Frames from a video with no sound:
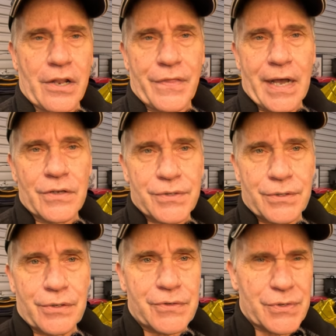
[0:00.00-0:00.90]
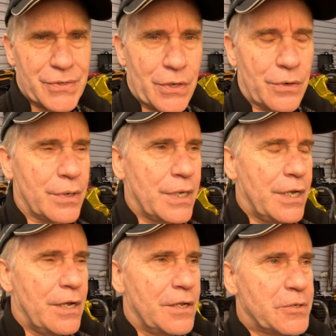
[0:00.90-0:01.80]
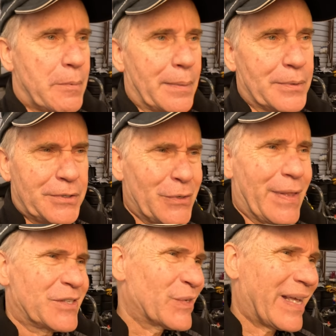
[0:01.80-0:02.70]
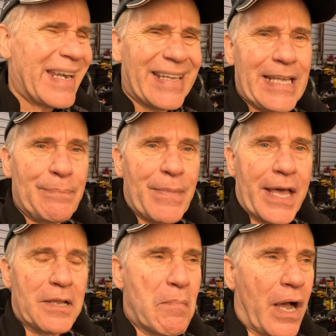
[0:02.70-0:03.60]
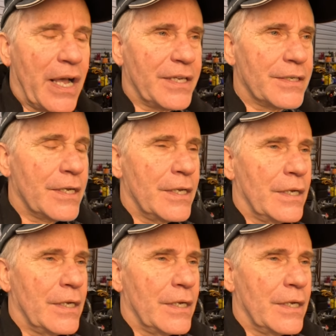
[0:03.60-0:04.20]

1,000 hertz or so, to be able to do that. So kind of keep that in mind.